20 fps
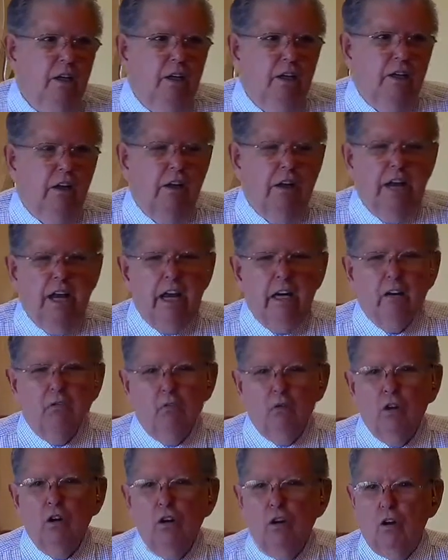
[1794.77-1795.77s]
Now, they had a
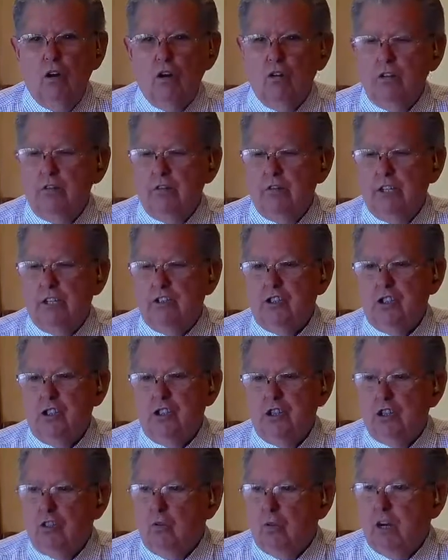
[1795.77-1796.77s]
rule that you
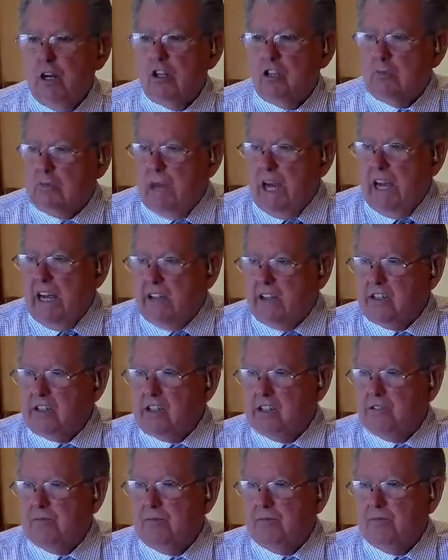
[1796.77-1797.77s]
couldn't wear
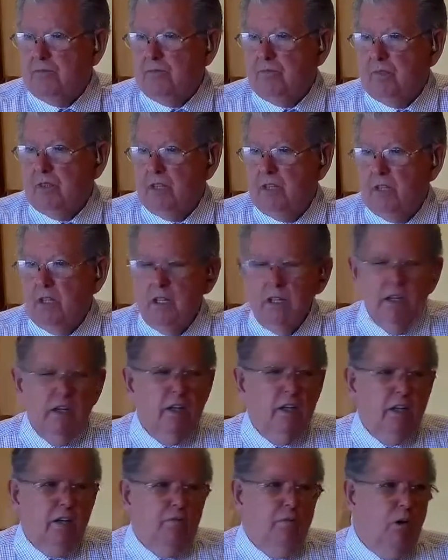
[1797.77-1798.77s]
spikes.
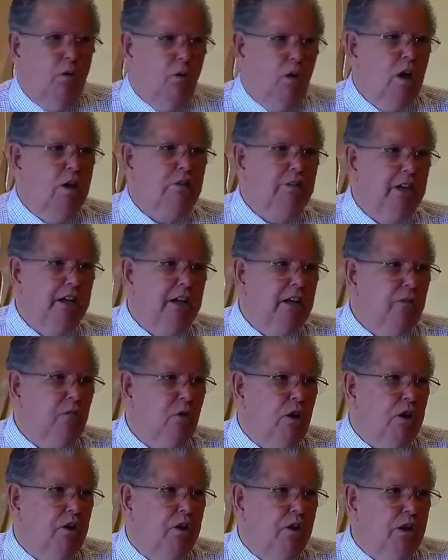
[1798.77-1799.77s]
But one day,
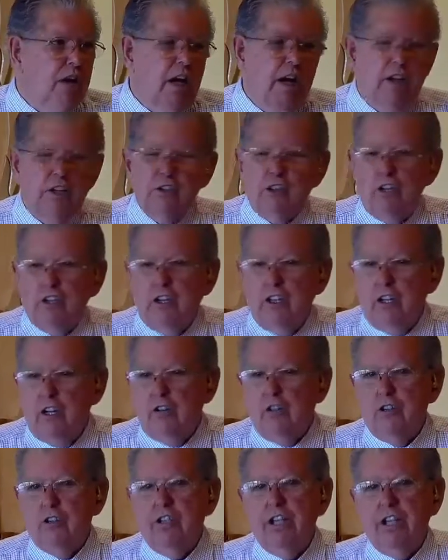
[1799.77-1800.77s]
one of the guys on the
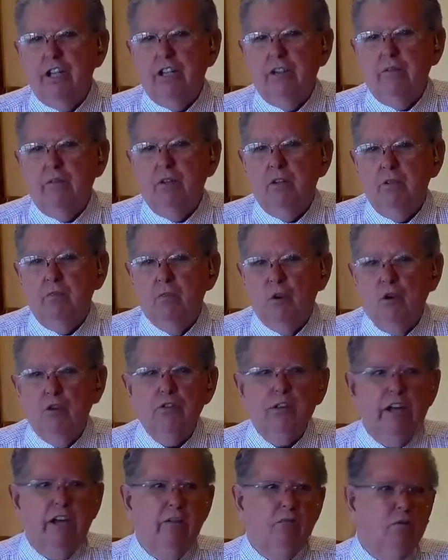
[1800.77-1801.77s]
other team broke
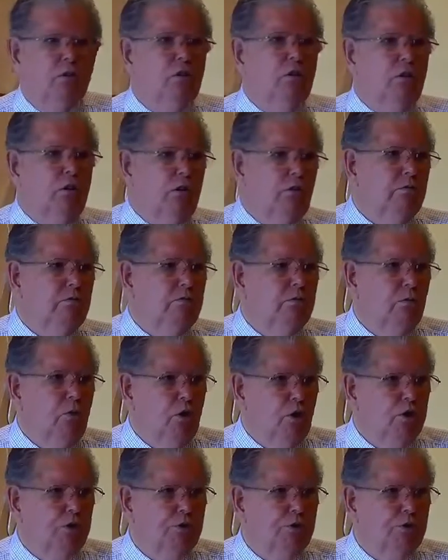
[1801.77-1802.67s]
that rule, wore